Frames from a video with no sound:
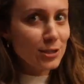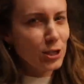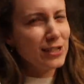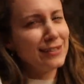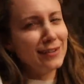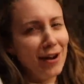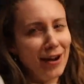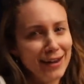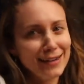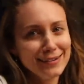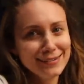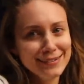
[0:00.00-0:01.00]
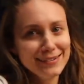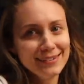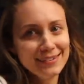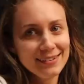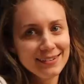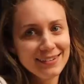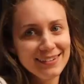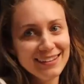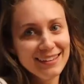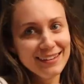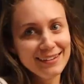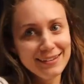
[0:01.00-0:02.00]
she did not. What is it?
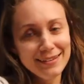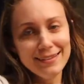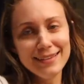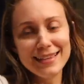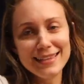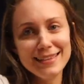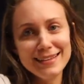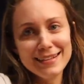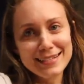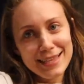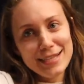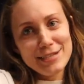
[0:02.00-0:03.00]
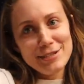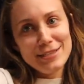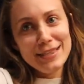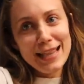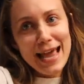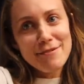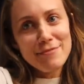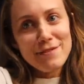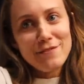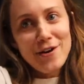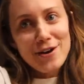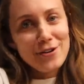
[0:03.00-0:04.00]
Is it this light we fought